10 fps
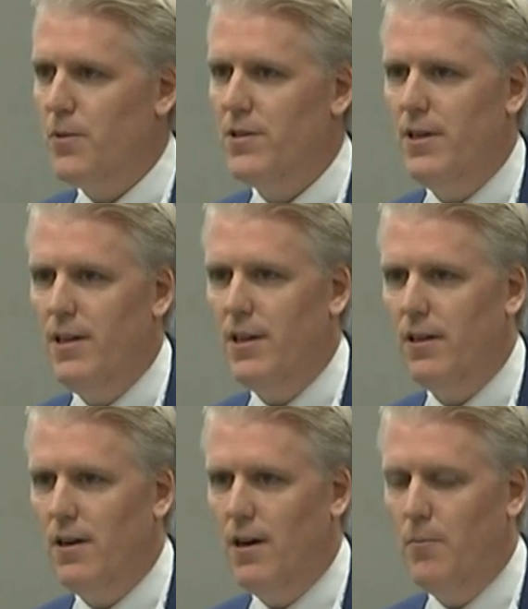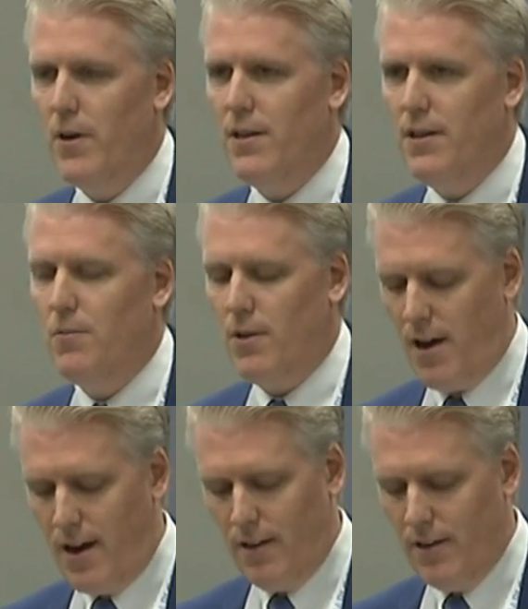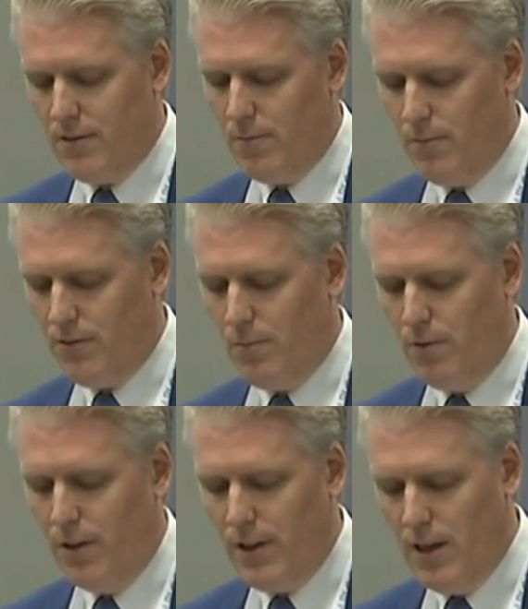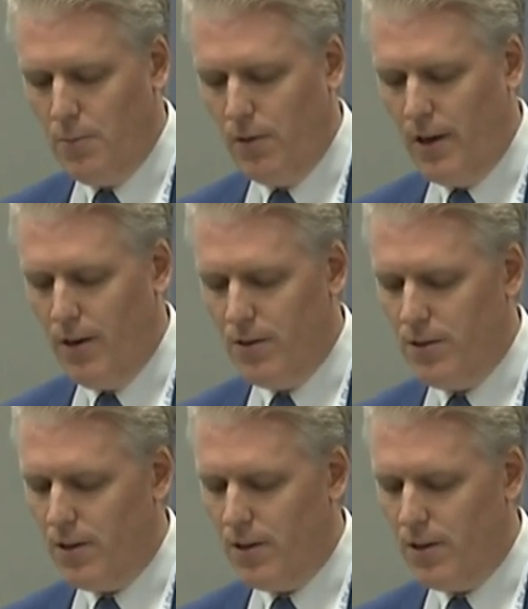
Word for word: proceeding, uh, but I did want to highlight some, some really key players.